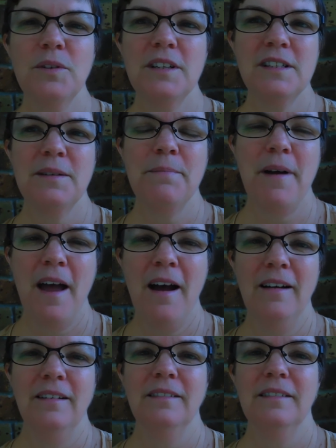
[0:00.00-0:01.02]
what it's
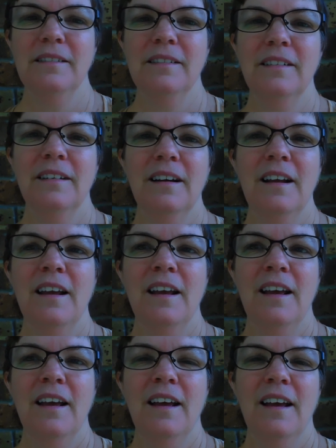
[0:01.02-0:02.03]
about.
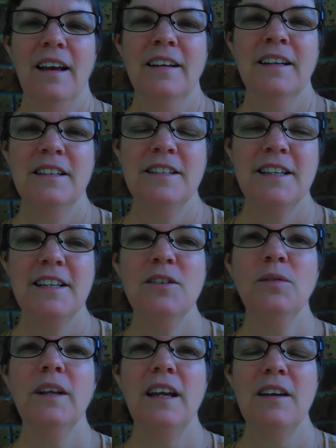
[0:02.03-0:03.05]

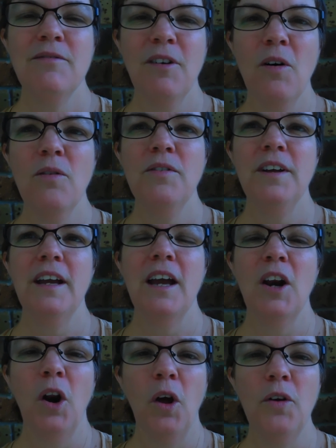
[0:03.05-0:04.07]
Continually evolving
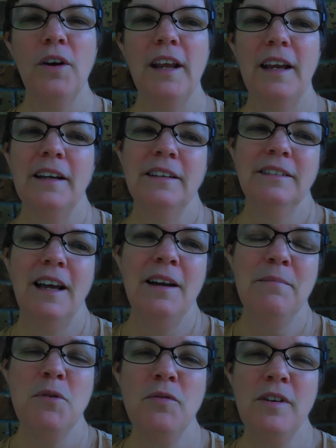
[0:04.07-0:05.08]
and learning and
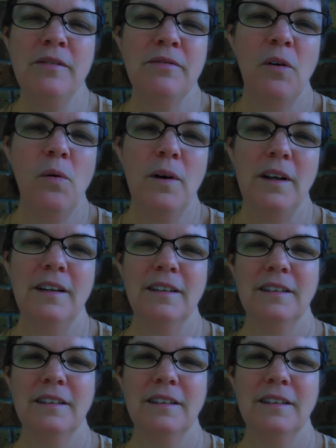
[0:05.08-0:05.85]
moving forward.